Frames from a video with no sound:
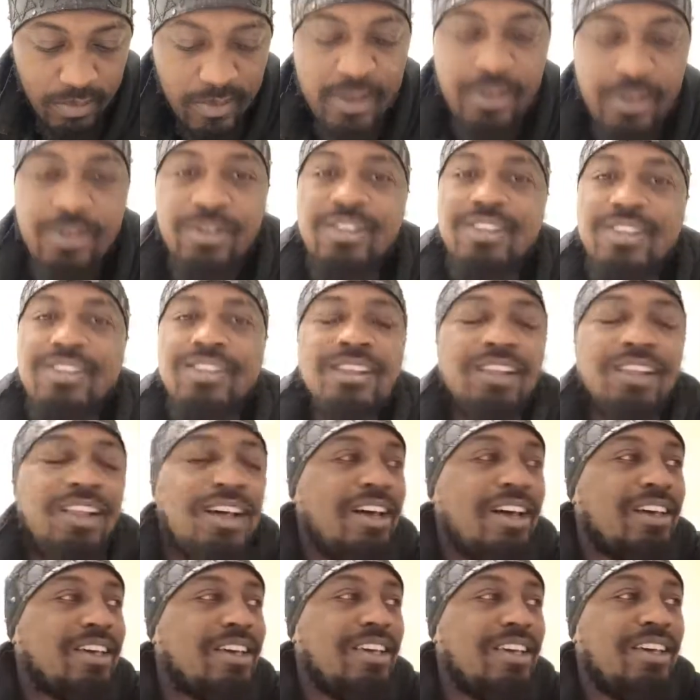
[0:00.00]

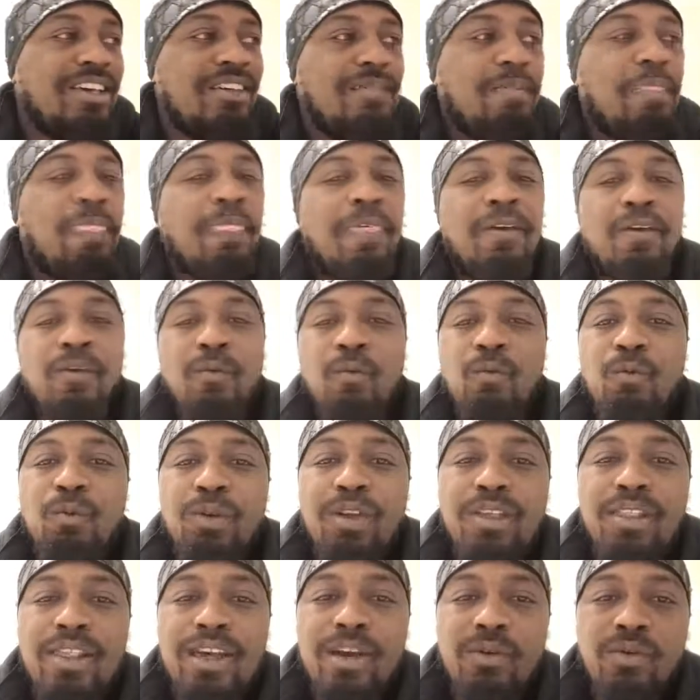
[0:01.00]
Salakia.
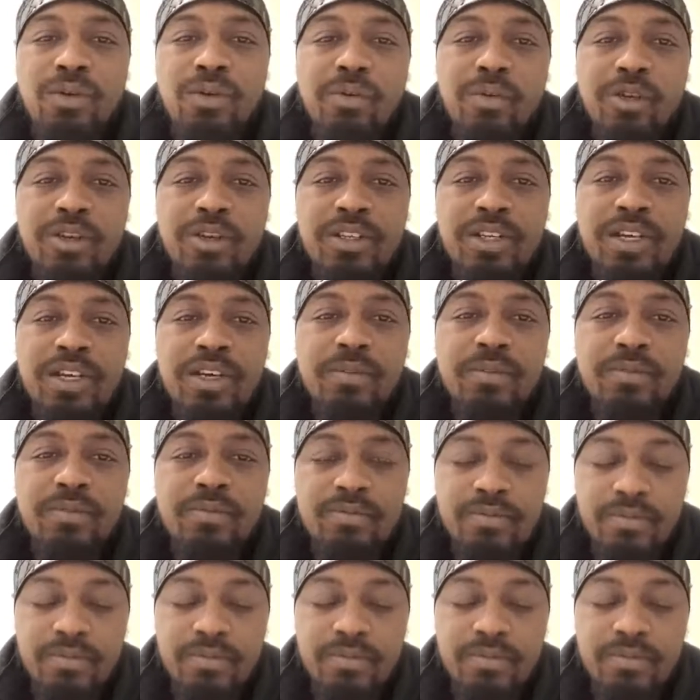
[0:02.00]
Read that one more time.